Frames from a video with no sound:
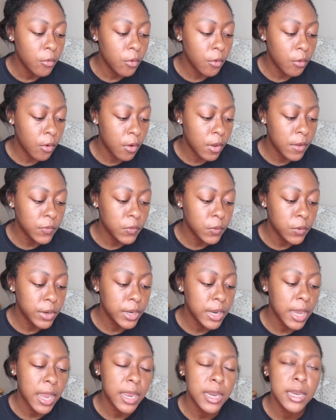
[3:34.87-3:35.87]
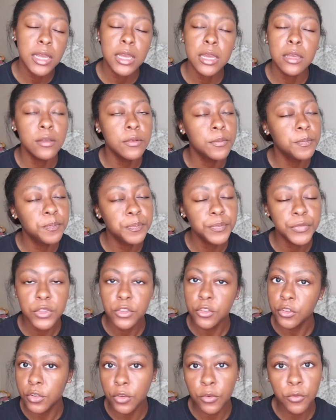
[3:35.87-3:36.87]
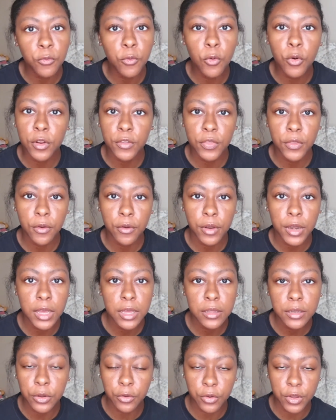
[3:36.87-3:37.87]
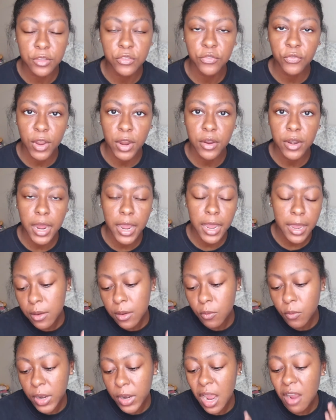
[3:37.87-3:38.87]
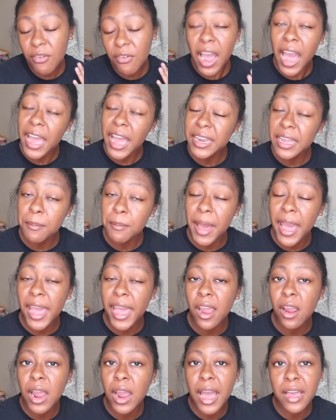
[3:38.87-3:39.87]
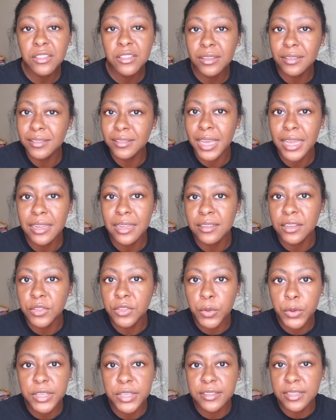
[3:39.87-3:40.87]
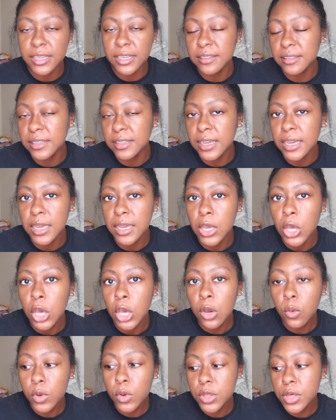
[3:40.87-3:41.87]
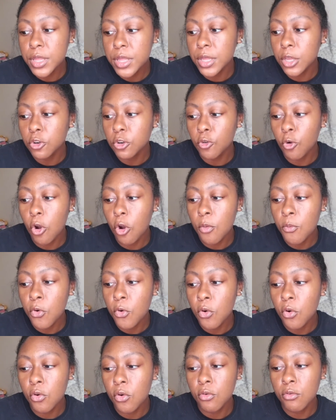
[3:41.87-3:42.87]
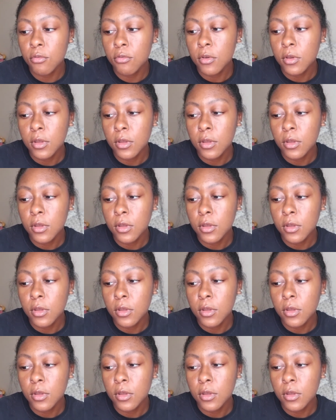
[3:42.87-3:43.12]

on 390 to 430 degrees Fahrenheit. Whenever I did my hair, I just set it to 360, which is the normal